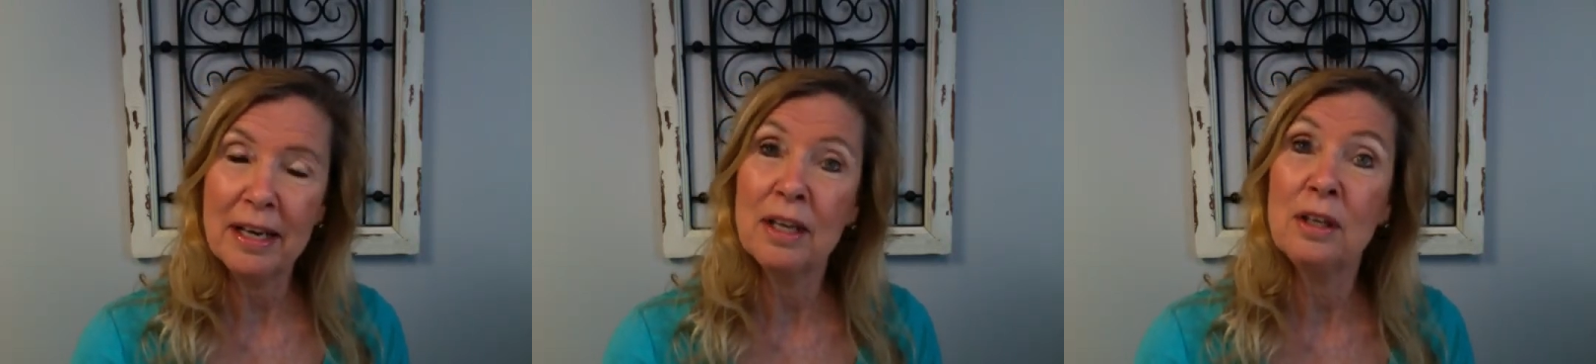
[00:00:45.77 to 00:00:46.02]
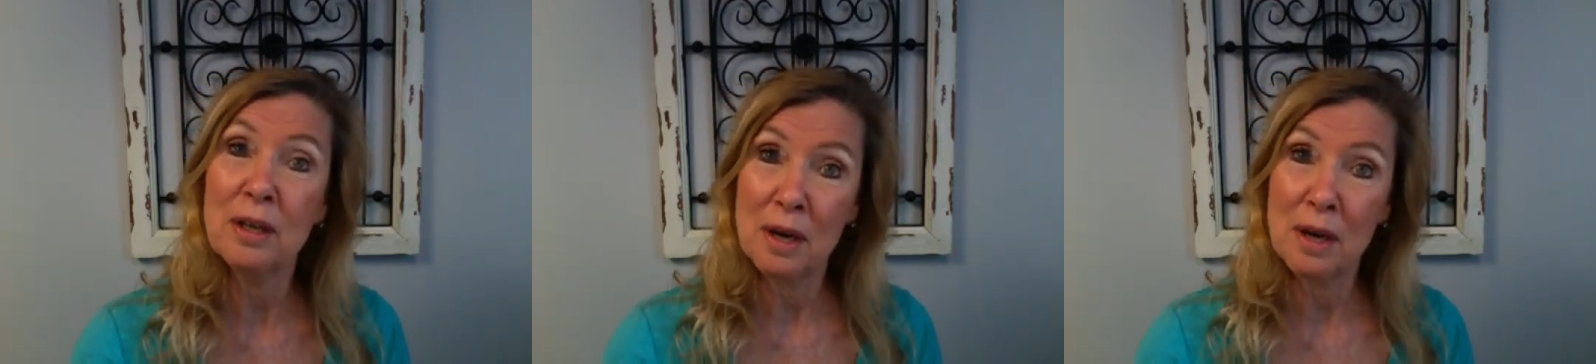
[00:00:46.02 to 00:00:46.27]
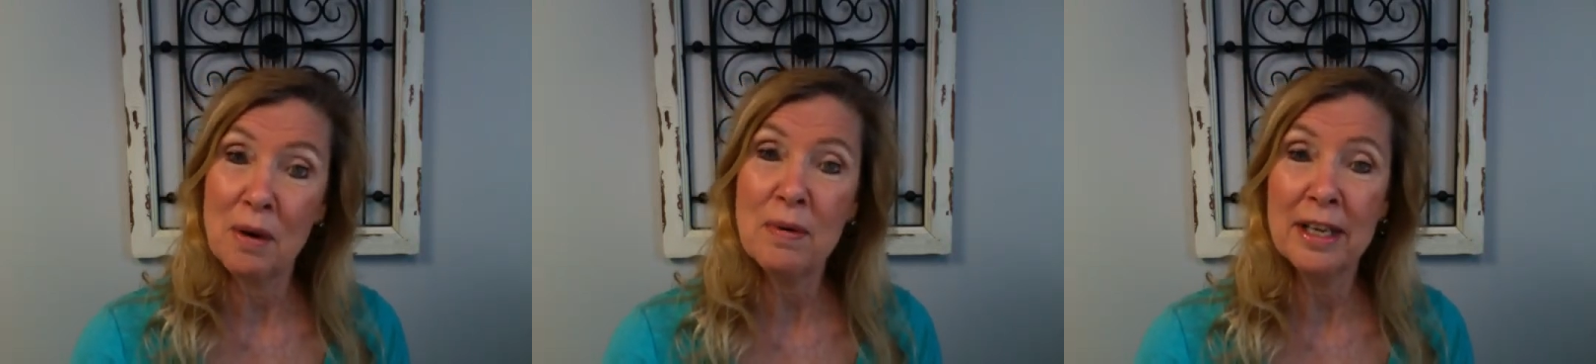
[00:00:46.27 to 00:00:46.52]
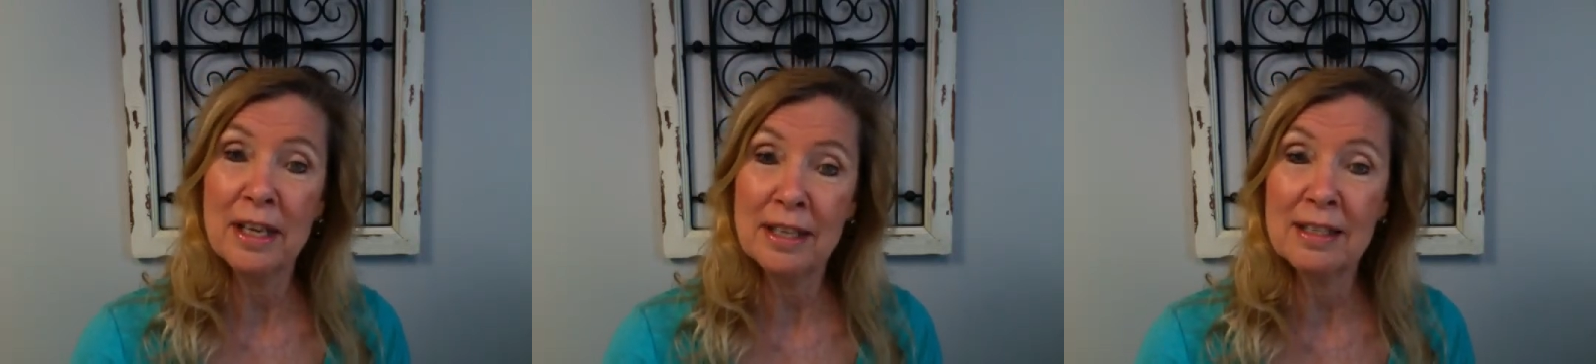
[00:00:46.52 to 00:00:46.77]
No,
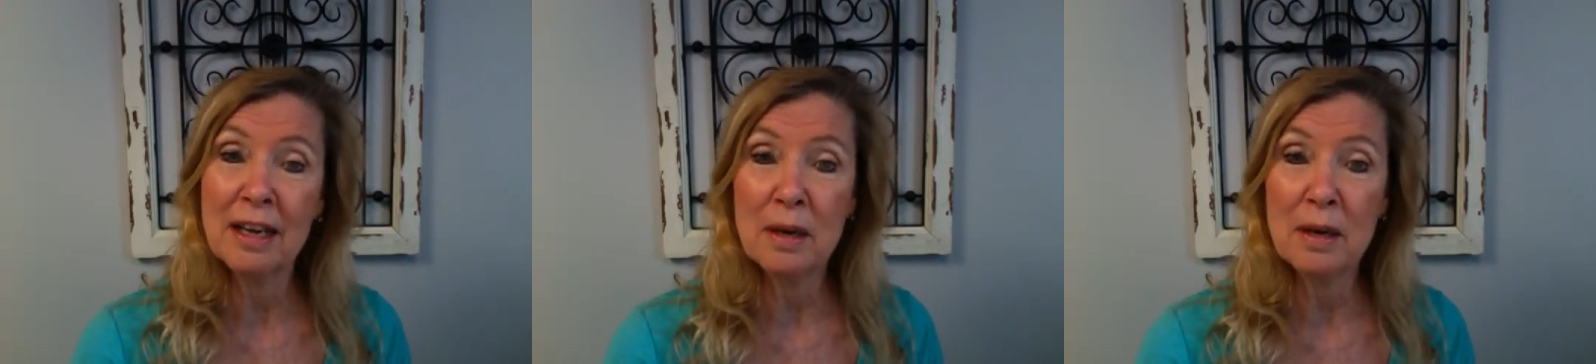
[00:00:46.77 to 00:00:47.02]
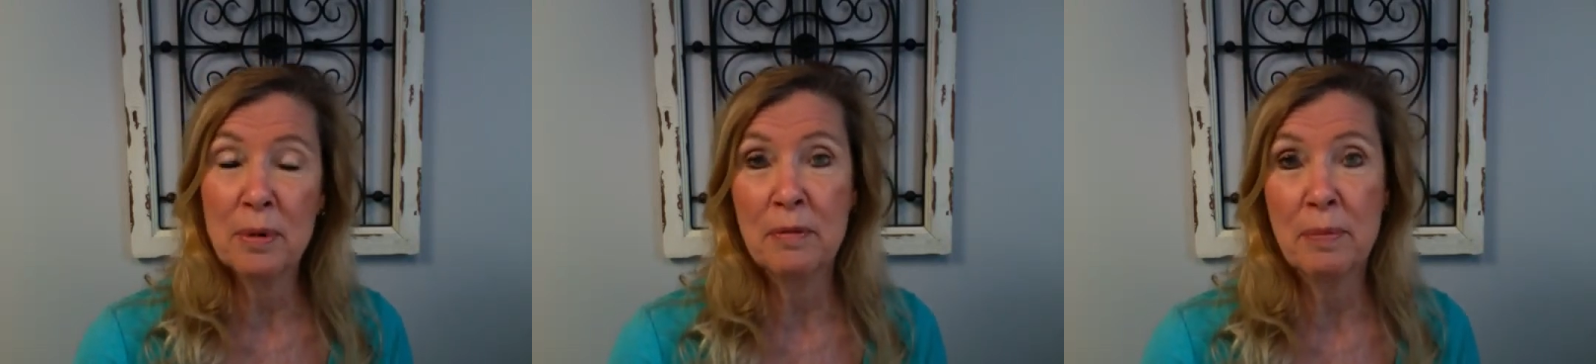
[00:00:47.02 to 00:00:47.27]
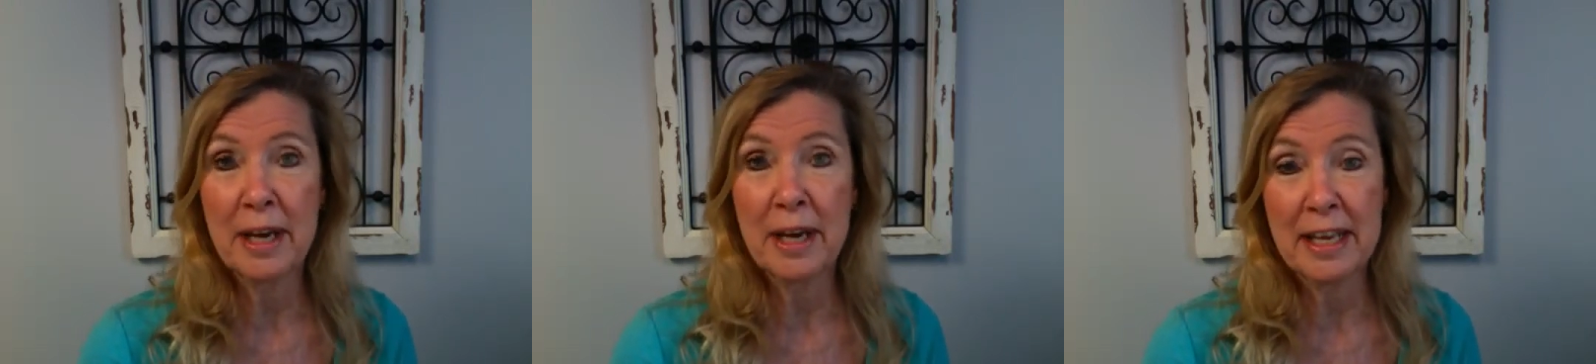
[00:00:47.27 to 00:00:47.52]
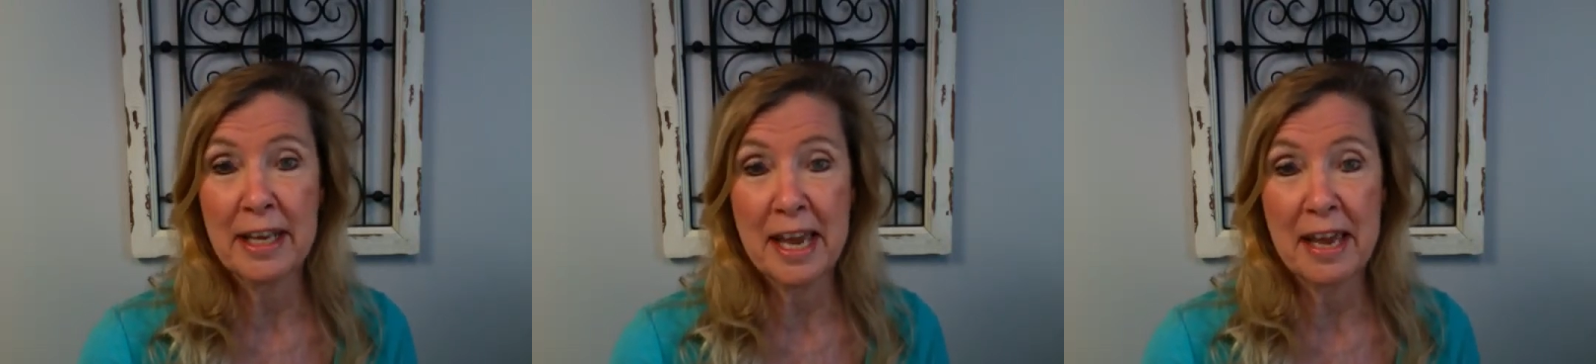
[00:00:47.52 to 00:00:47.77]
it is not approved by
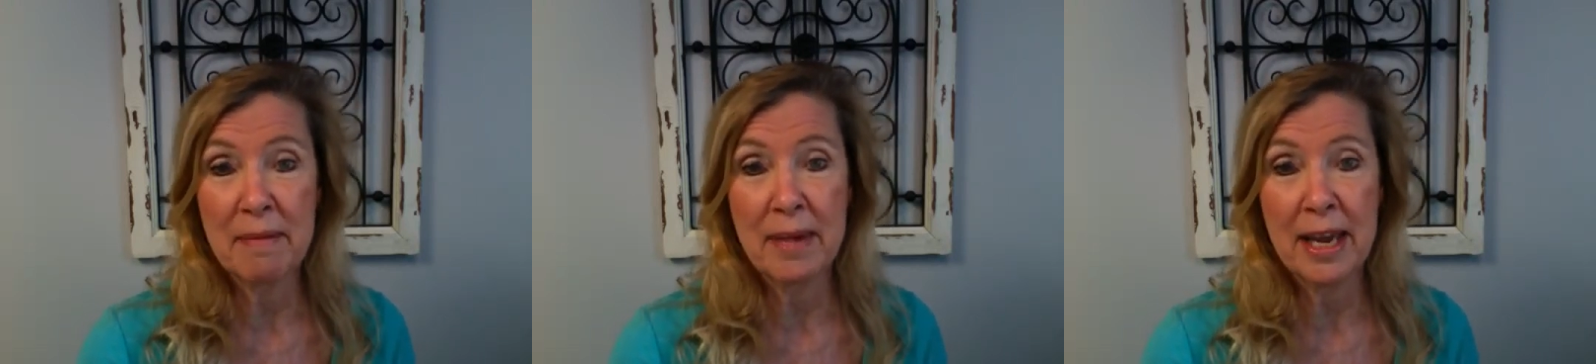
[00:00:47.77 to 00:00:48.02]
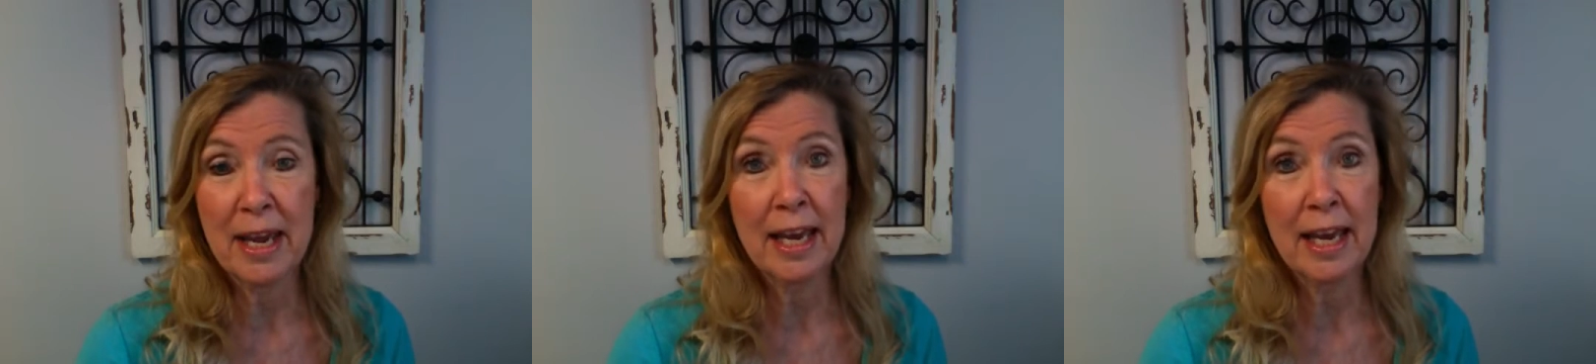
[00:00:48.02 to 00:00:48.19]
the AMA.